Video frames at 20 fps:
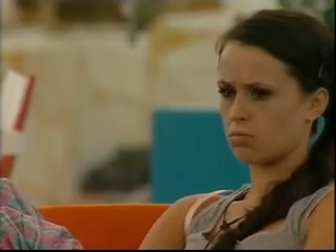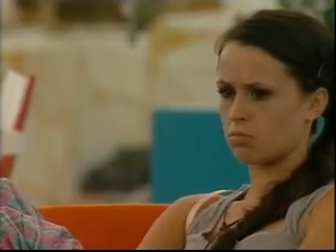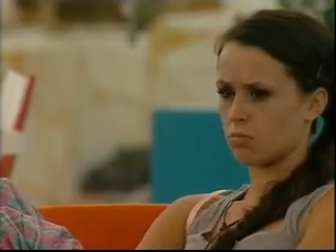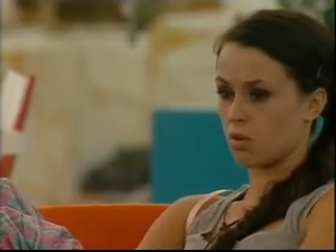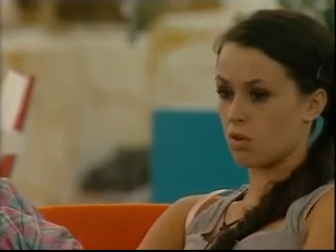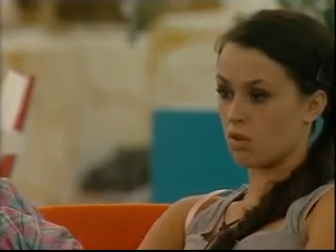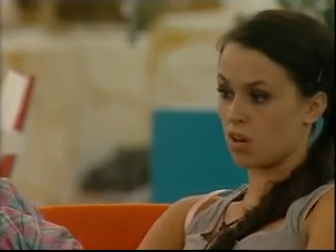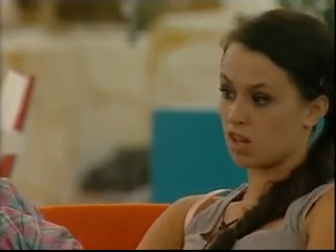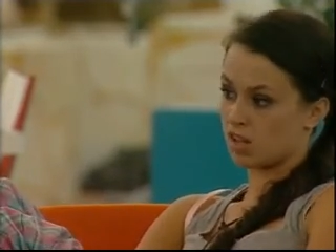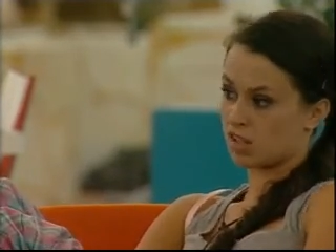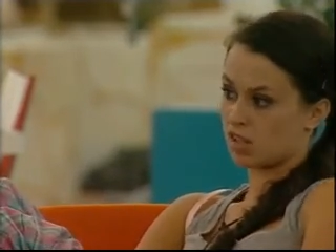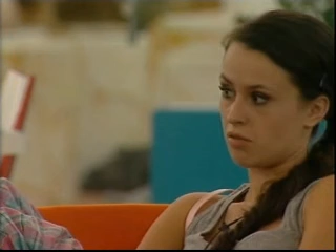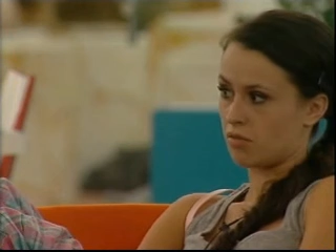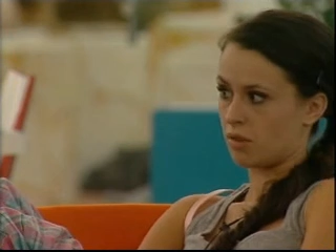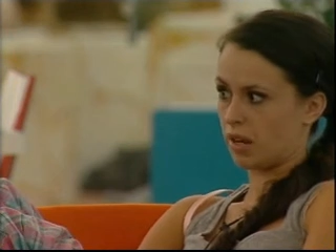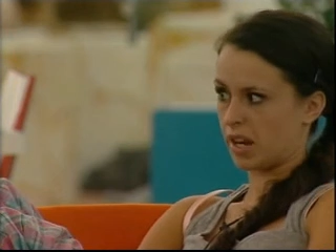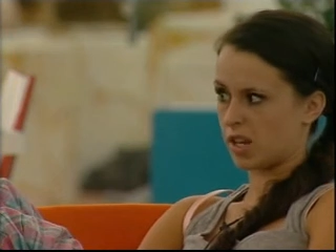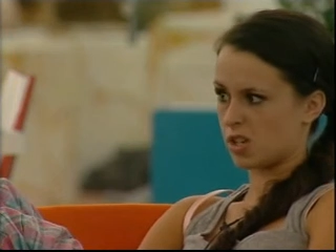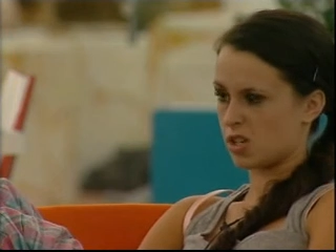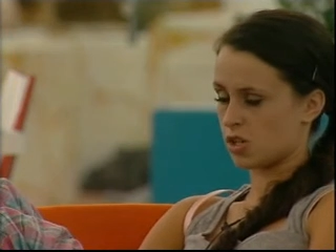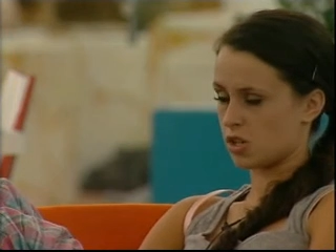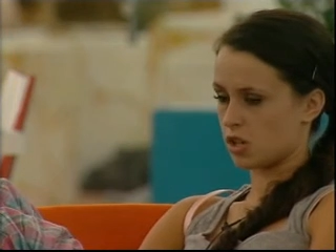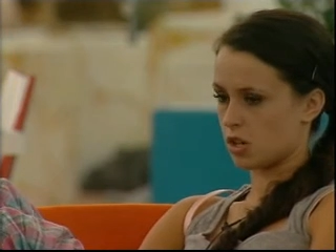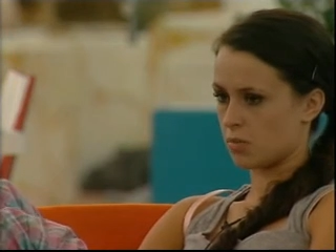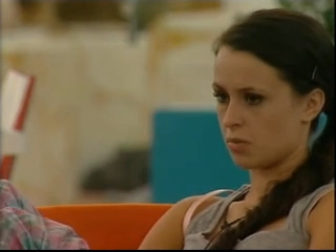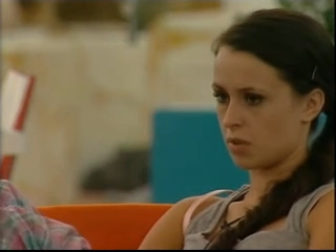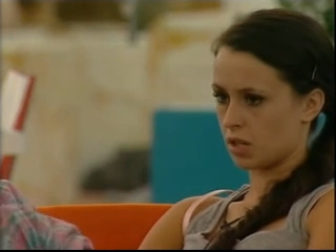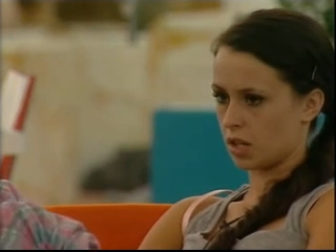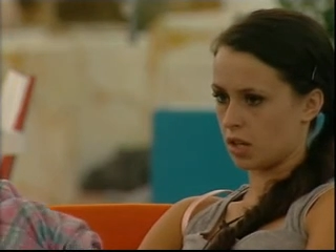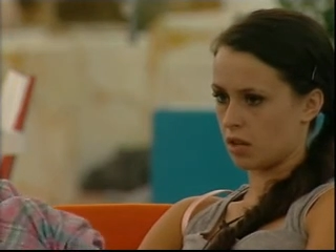more or less in a relationship
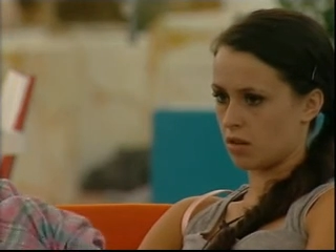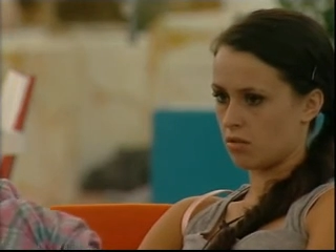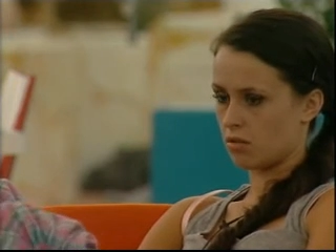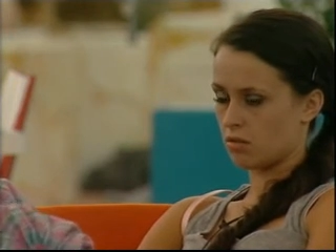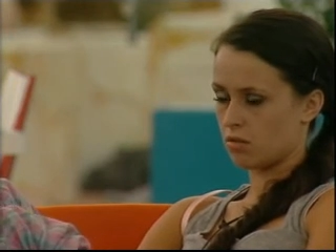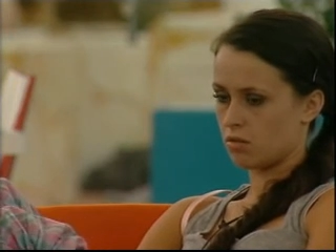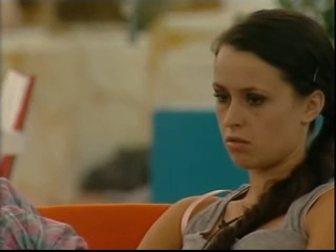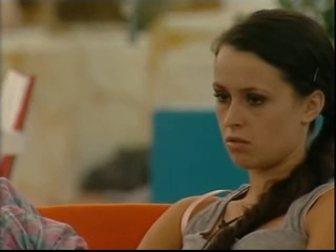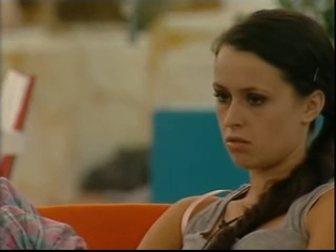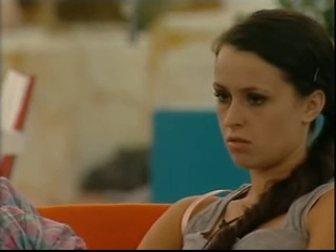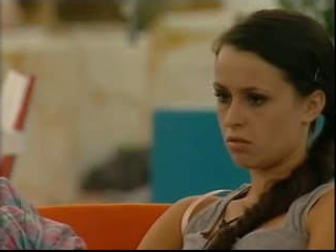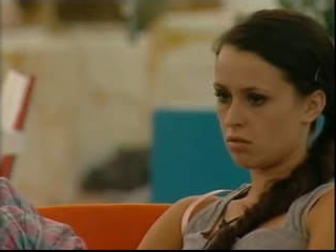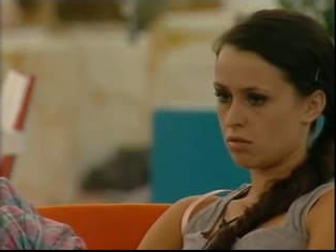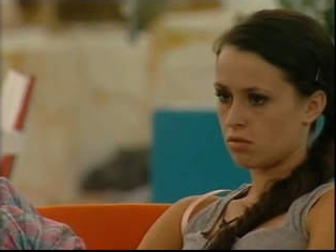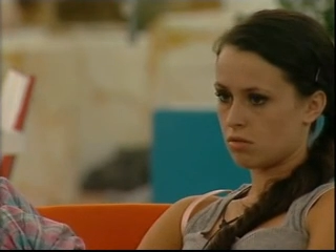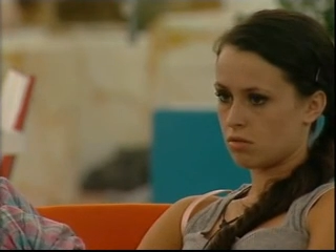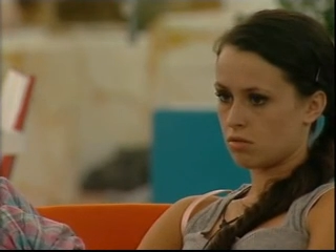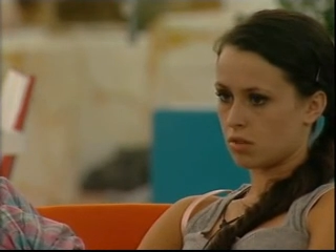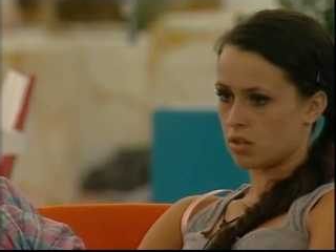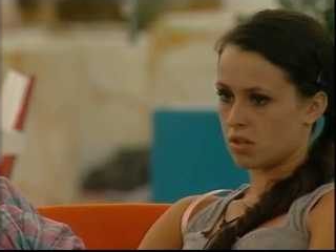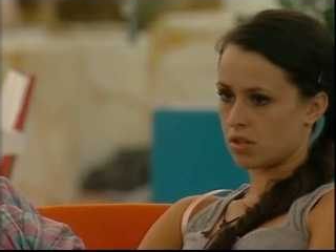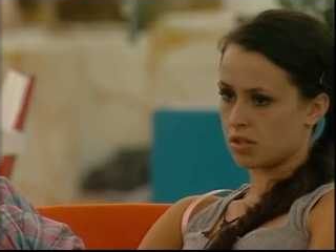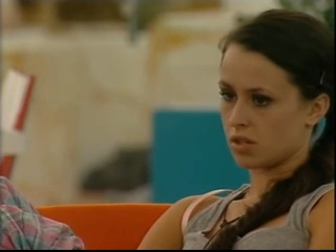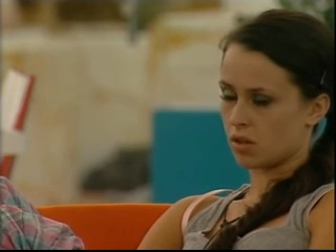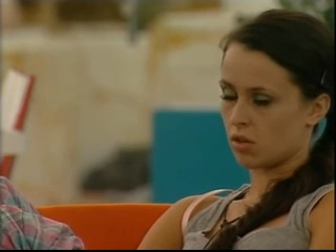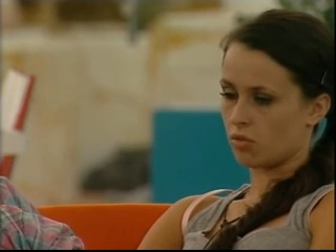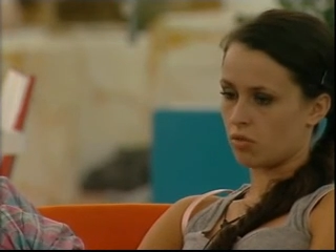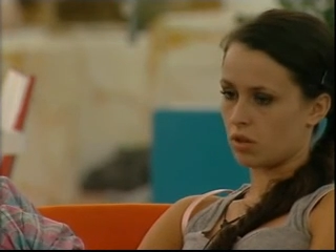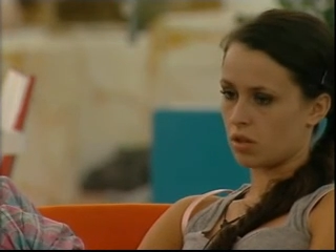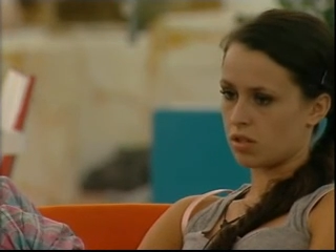in here. And
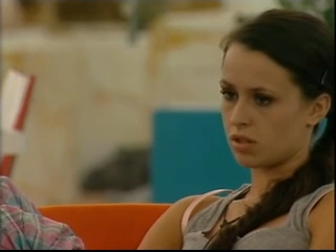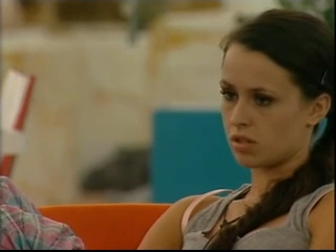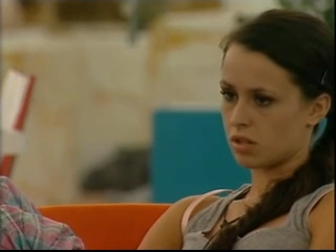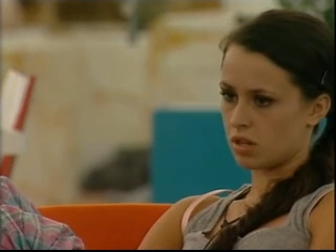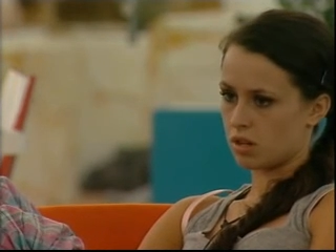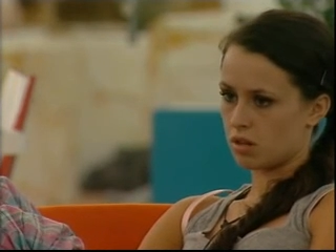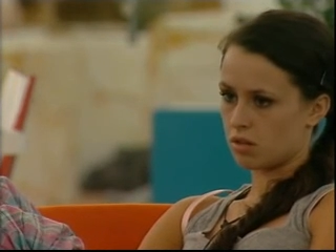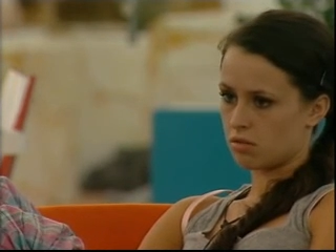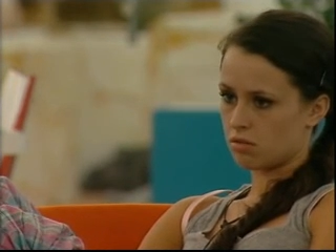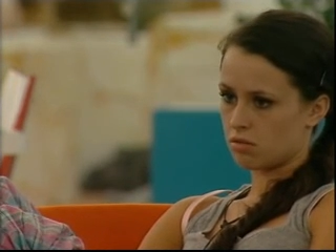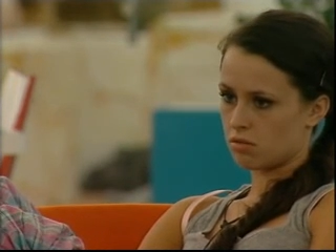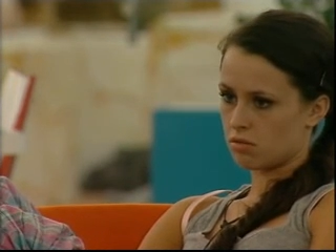Sylvia had said it.